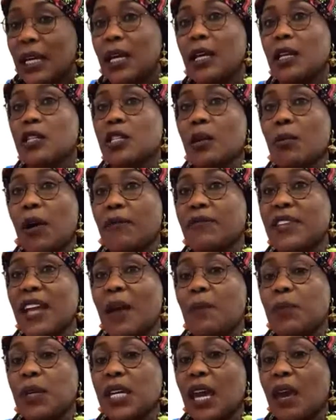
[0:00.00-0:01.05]
Some of them
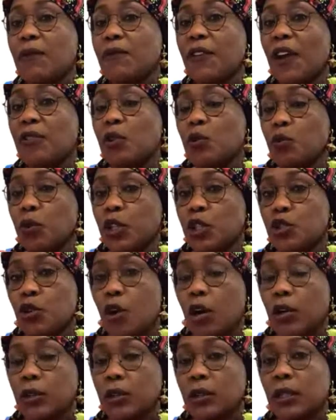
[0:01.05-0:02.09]
became very
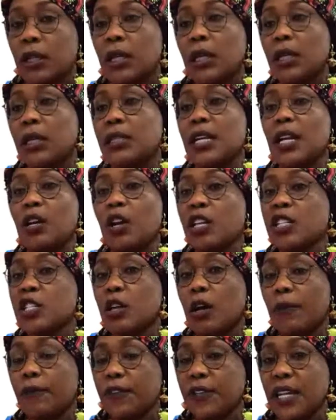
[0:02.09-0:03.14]
withdrawn. They lost
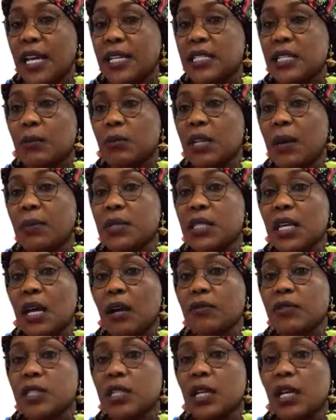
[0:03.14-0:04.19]
confidence in
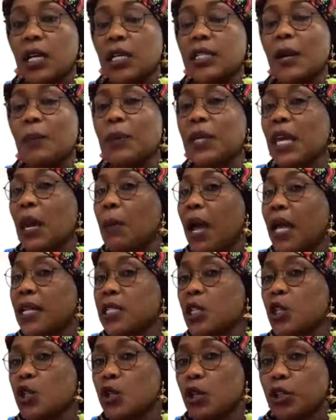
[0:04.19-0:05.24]
themselves. They became
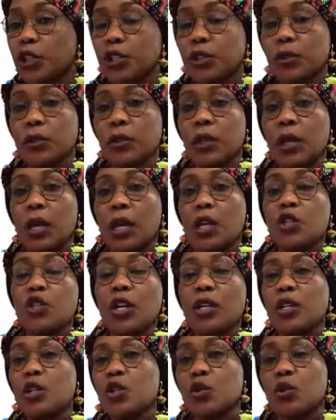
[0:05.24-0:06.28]
antisocial. So
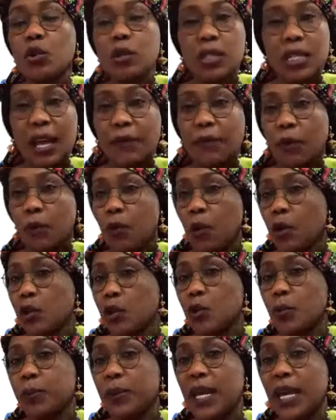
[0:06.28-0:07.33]
the schools have a role to
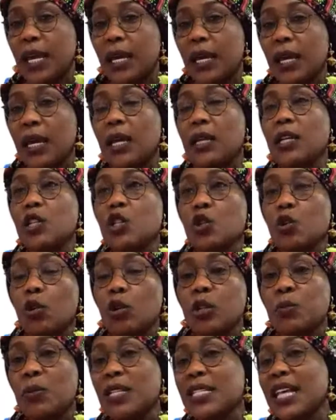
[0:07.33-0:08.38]
play. The schools
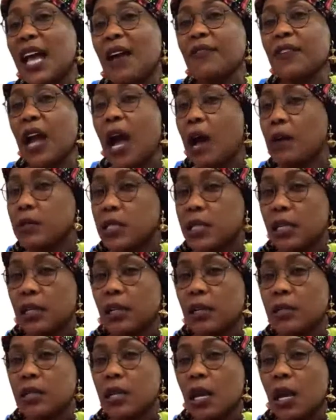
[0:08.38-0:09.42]
must have
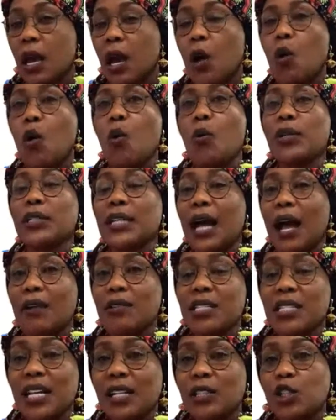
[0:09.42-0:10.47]
counselors who will
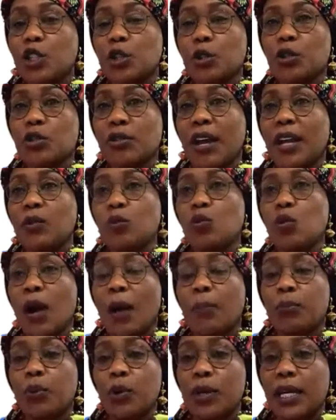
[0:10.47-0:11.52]
counsel children who
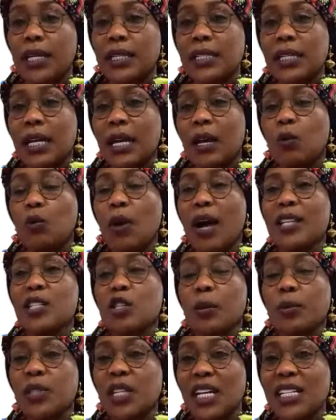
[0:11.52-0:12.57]
are bullied, who are
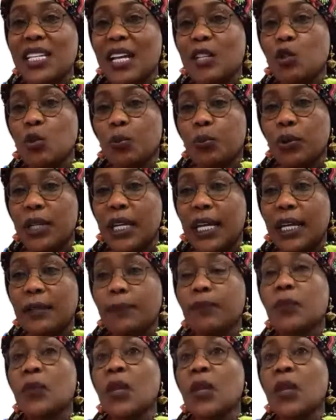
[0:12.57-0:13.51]
subjected to bullying,